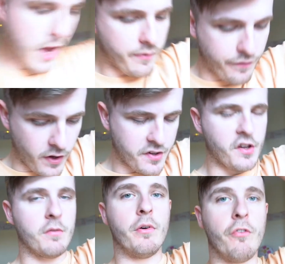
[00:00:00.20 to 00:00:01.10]
And
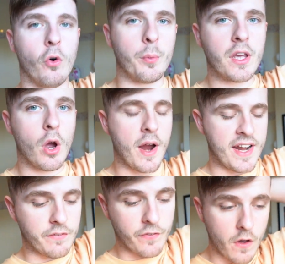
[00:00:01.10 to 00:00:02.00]
first off, before we go
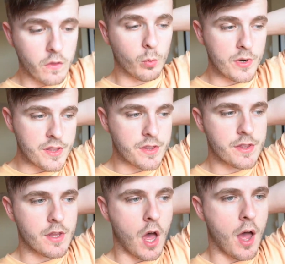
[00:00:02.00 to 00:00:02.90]
any further
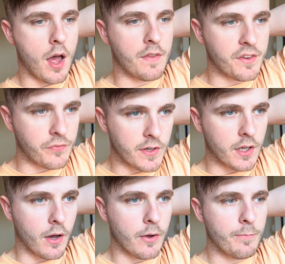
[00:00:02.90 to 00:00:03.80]
with uh, this
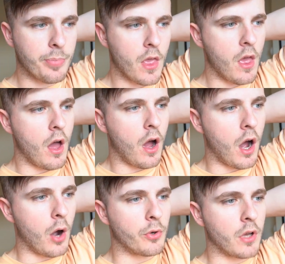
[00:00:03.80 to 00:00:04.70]
video,
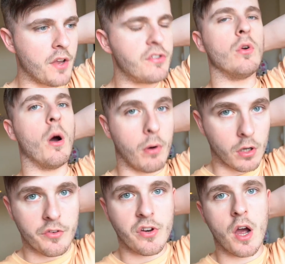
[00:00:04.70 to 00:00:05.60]
I would like to
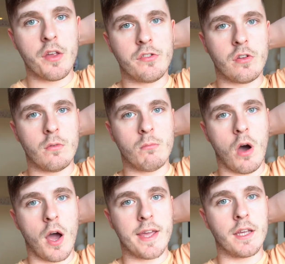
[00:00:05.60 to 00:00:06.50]
apologize to
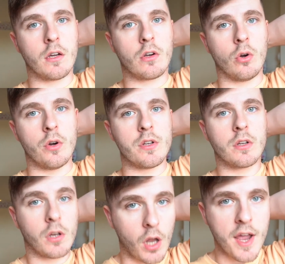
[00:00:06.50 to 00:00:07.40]
my
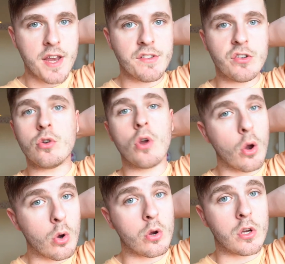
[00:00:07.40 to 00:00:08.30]
current clients. You
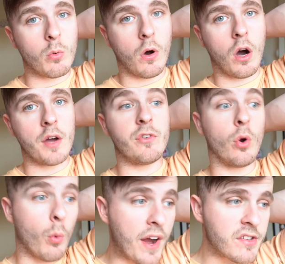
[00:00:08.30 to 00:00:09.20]
know who you are. If
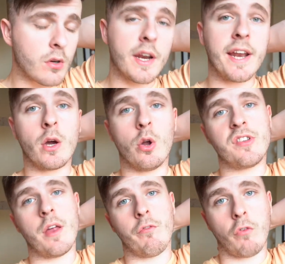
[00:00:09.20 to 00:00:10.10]
you're waiting on any
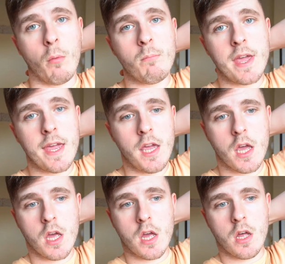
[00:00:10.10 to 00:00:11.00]
content from me,
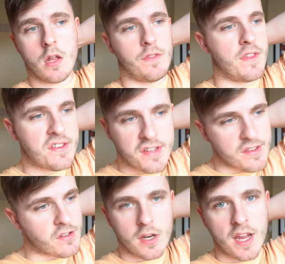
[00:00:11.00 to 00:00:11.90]
this
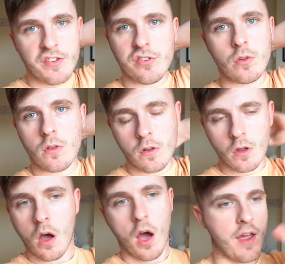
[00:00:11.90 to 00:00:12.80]
is an issue
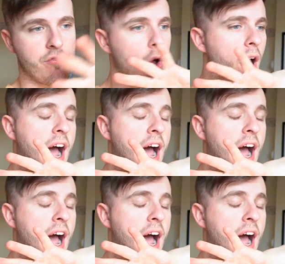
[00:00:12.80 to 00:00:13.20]
that I have not